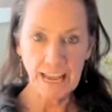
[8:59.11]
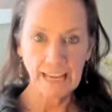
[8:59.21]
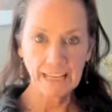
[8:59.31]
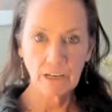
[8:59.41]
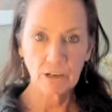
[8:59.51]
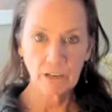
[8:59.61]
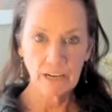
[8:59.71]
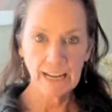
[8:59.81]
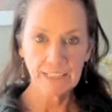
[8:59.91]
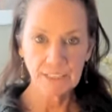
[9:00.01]
anchor
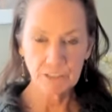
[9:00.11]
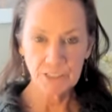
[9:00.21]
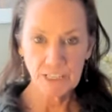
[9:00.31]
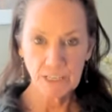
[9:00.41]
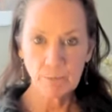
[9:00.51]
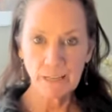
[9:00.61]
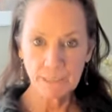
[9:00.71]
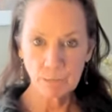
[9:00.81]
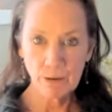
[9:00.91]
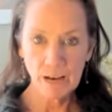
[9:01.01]
at their tip at
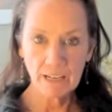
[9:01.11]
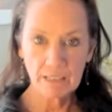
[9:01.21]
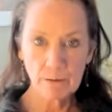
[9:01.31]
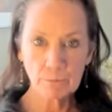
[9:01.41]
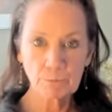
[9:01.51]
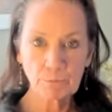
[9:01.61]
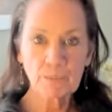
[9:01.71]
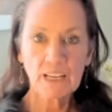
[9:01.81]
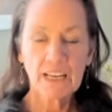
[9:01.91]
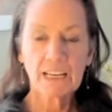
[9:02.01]
the bottom,
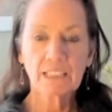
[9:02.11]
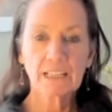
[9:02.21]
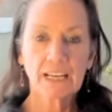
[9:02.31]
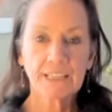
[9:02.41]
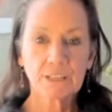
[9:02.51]
and let